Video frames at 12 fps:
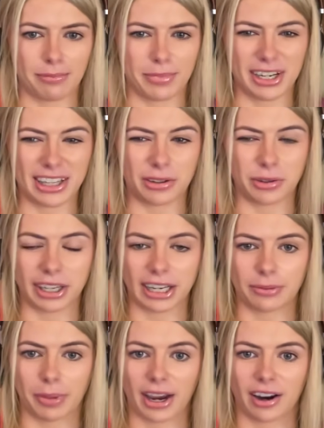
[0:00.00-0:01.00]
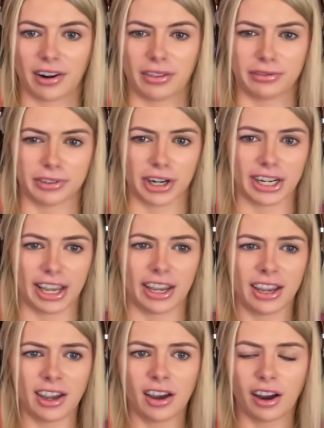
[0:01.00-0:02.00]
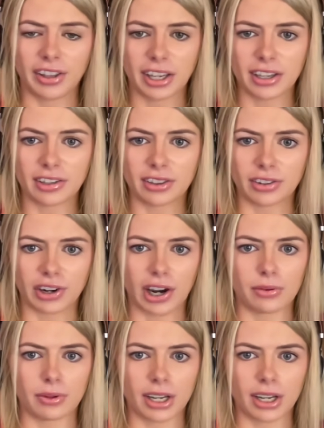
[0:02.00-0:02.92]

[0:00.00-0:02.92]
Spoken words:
Pity they couldn't get it back on the Friday. I think the ground